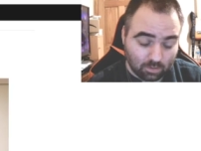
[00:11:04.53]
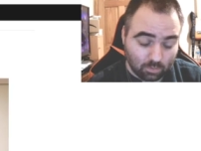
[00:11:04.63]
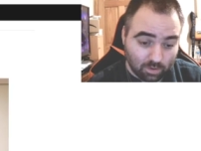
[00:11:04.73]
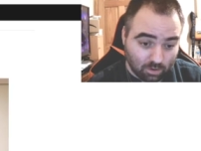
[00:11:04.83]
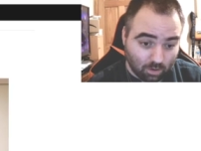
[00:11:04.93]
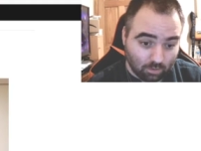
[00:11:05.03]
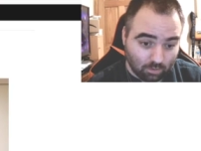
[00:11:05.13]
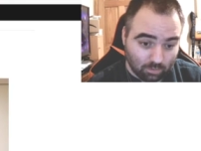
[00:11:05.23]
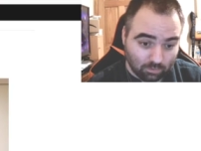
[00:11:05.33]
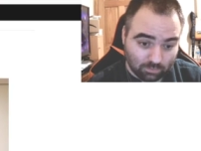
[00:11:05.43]
We call
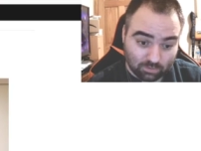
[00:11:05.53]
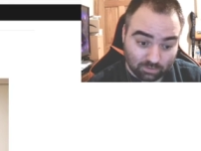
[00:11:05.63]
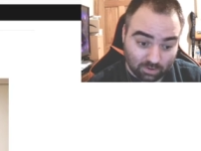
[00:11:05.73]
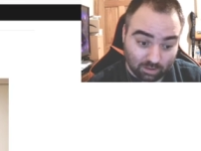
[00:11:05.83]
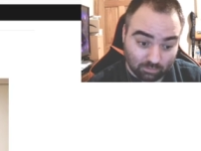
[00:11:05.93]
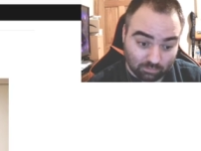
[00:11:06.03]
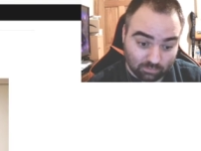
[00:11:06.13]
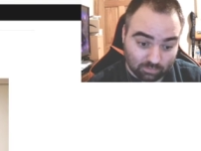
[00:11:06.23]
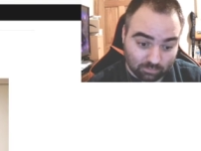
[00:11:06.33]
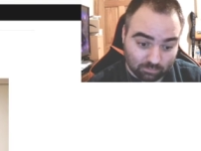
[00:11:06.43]
those
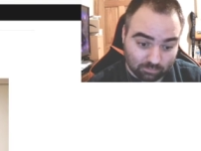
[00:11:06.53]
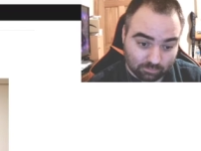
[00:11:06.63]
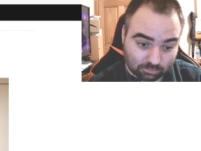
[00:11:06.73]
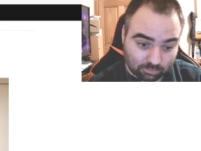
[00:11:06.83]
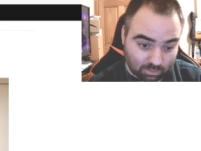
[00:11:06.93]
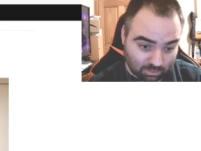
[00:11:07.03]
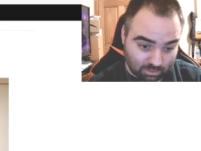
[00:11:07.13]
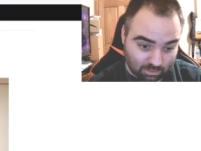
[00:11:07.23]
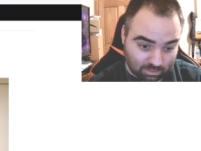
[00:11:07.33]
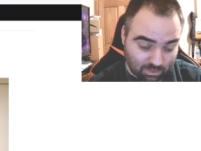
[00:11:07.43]
shelves.
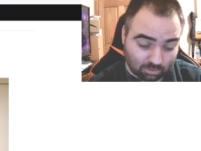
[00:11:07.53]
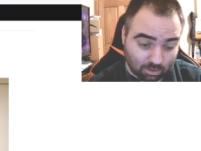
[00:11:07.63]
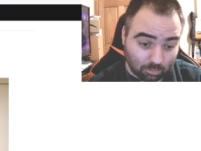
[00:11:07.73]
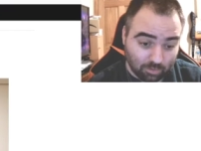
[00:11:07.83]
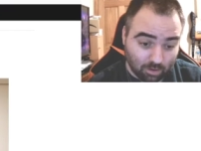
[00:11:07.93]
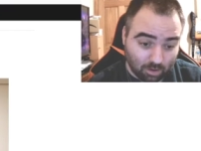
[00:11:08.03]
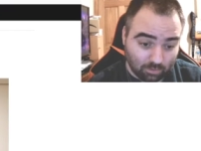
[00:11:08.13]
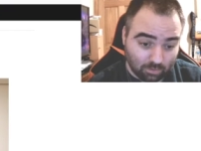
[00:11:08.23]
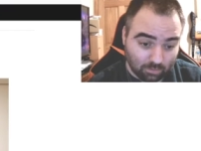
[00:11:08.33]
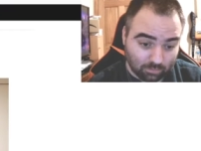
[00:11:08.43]
That's all we call
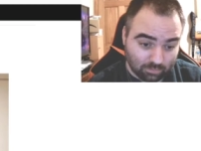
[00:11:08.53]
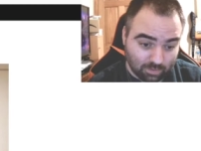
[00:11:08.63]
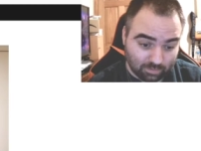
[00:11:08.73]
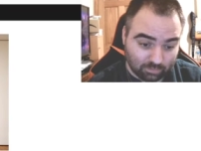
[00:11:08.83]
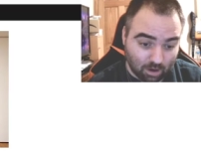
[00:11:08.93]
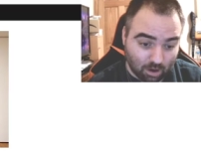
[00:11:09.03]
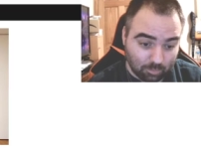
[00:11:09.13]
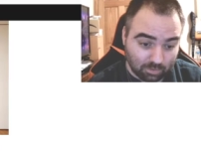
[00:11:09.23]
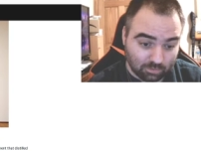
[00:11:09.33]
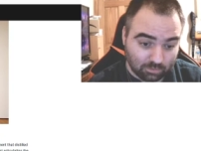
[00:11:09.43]
those. That's
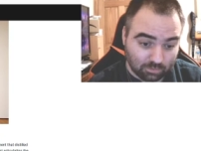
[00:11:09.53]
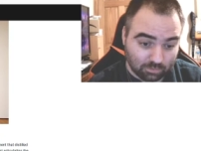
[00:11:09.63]
garbage.